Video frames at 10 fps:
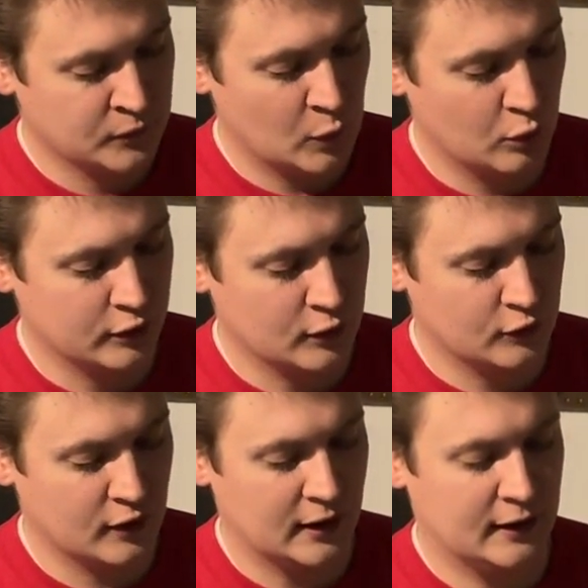will
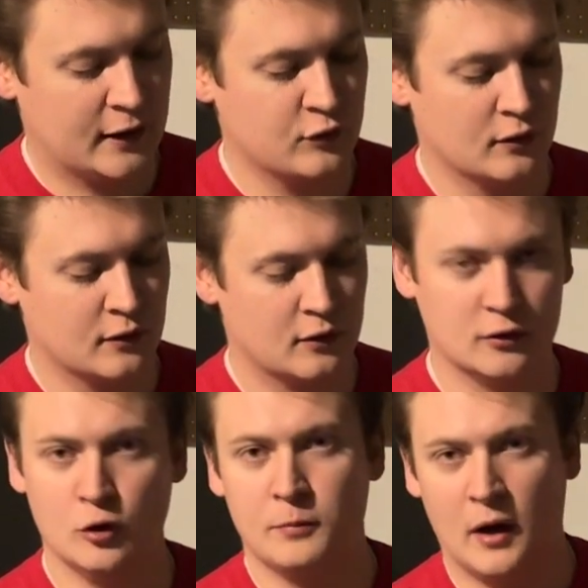use an electric
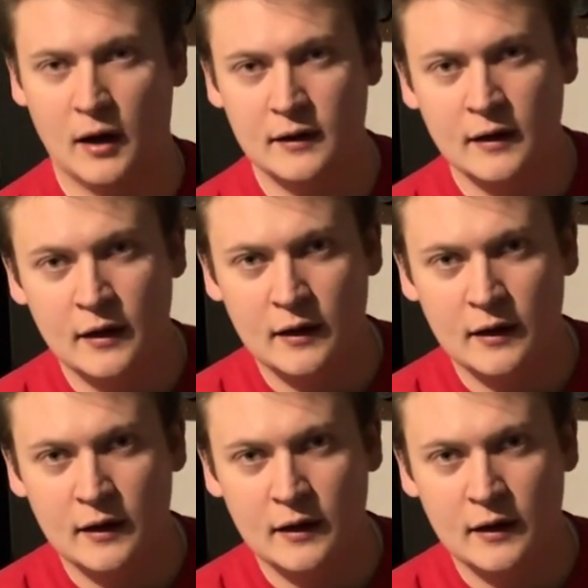glue pot,